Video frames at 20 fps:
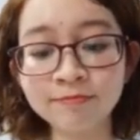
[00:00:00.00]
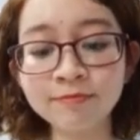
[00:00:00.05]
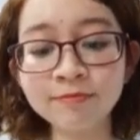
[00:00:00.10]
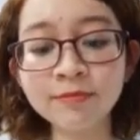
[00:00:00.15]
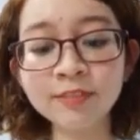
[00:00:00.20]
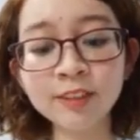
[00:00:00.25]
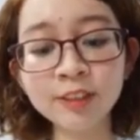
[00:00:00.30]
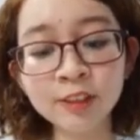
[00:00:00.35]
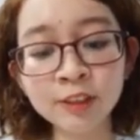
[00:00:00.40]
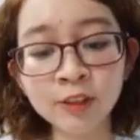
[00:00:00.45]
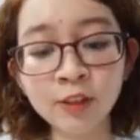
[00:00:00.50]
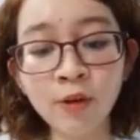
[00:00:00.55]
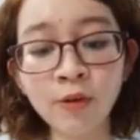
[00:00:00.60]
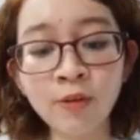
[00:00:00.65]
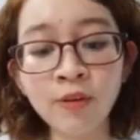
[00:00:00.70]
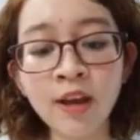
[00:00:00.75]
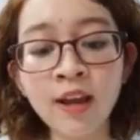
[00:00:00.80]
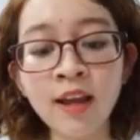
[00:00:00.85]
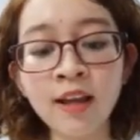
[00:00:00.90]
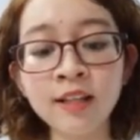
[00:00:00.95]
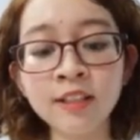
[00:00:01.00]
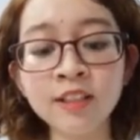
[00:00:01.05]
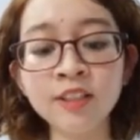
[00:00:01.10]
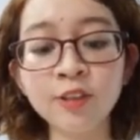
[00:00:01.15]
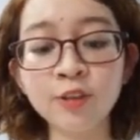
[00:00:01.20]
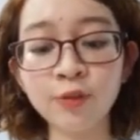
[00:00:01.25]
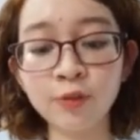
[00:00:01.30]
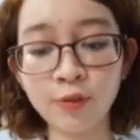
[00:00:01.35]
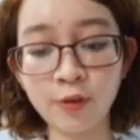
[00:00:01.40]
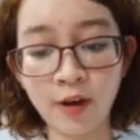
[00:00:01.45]
So is
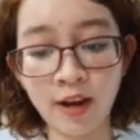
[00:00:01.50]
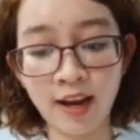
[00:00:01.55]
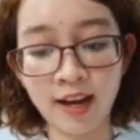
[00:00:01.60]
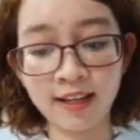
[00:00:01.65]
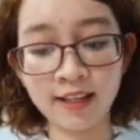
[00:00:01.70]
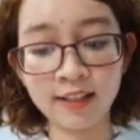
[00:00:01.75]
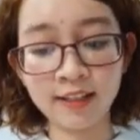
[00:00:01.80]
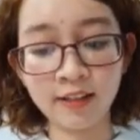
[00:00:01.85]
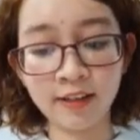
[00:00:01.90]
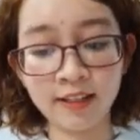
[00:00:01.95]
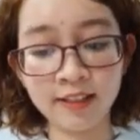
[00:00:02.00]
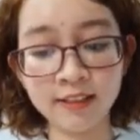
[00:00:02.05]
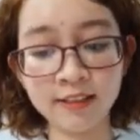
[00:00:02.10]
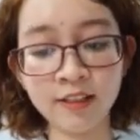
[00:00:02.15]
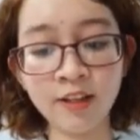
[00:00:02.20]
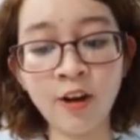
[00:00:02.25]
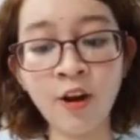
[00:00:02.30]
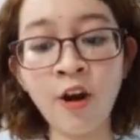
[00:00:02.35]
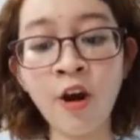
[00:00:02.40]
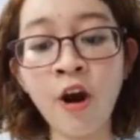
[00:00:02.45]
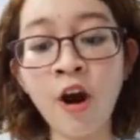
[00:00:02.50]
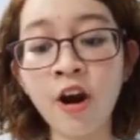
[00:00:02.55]
it strange